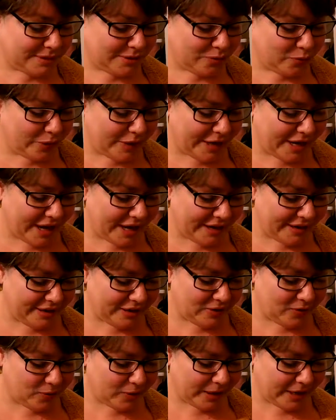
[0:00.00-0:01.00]
we
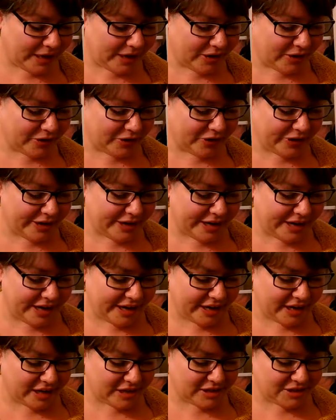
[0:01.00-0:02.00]
had a good
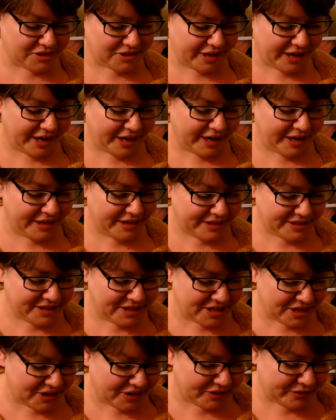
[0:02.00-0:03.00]
day yesterday.
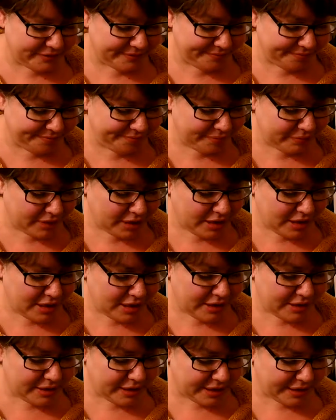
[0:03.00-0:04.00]
So
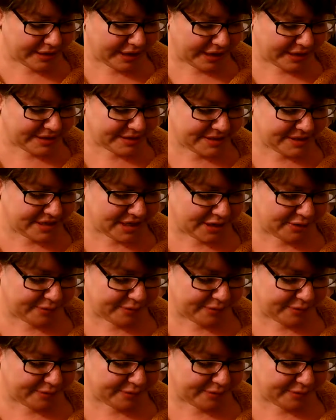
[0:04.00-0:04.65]
the next